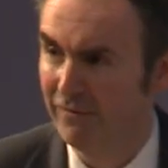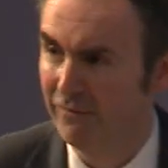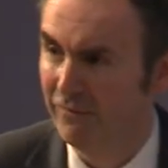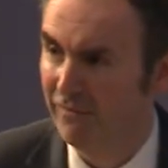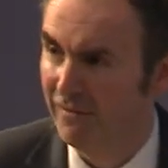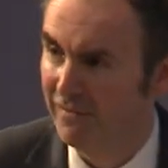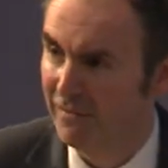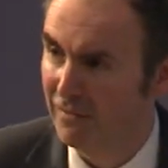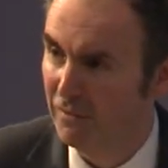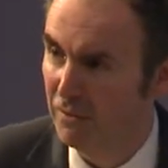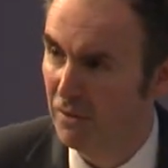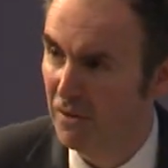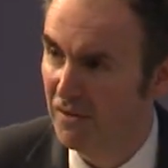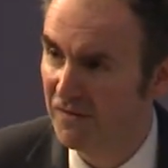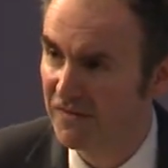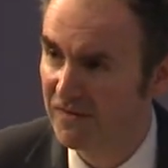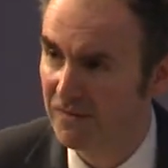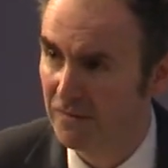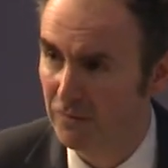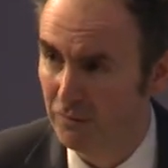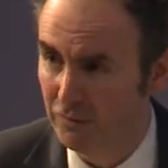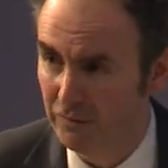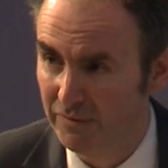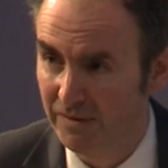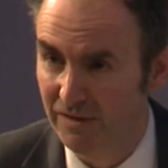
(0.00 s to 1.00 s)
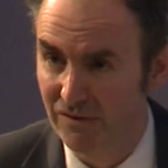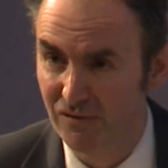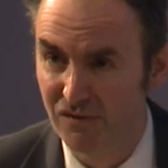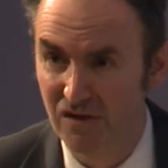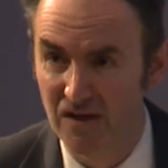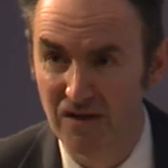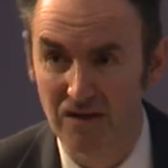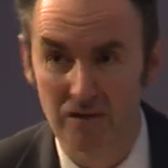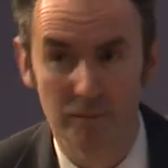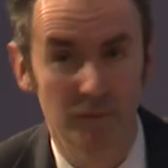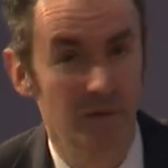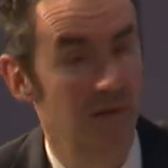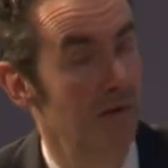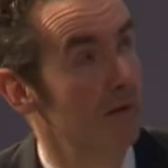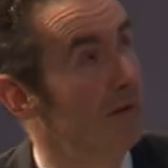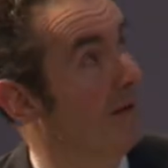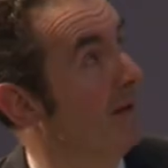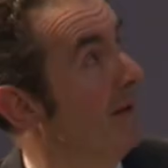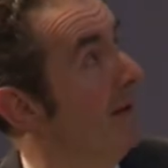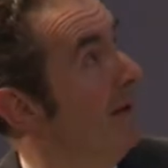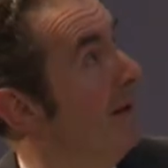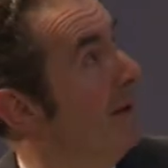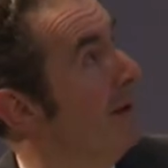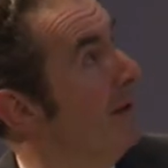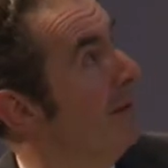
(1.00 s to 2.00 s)
rather lost-looking gentleman
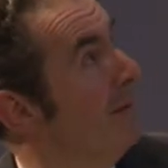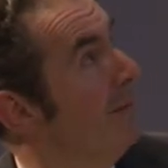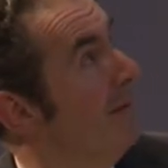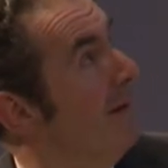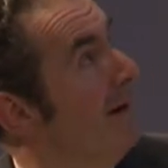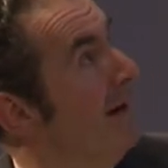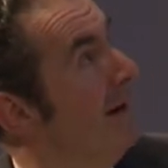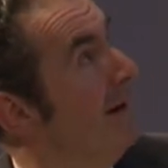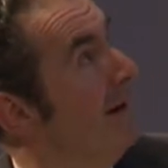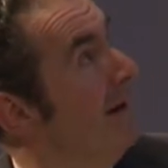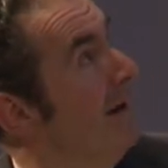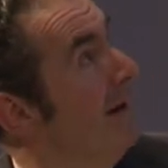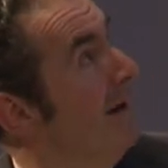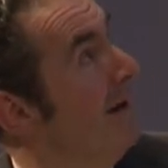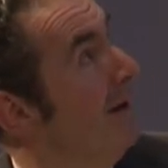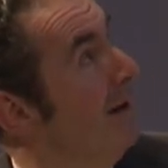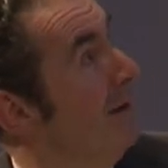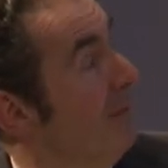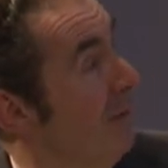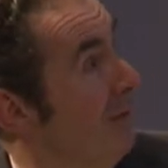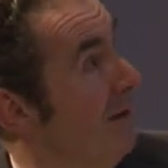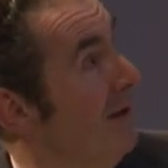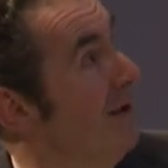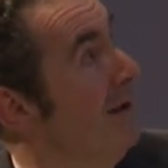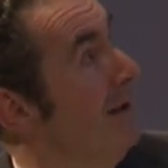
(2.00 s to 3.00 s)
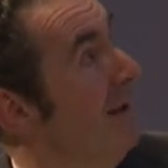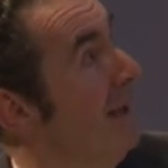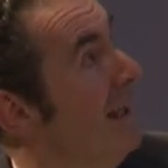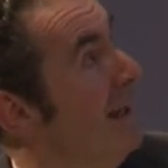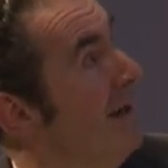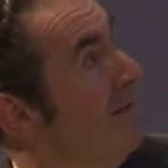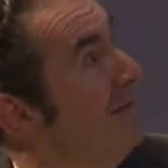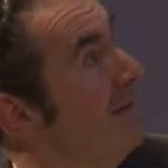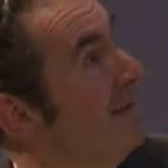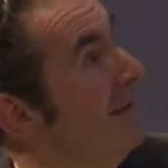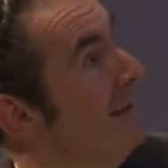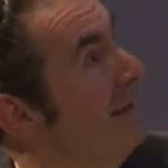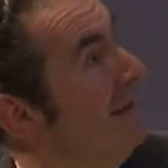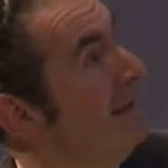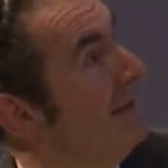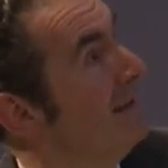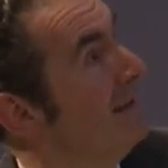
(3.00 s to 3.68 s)
on her right, or her left,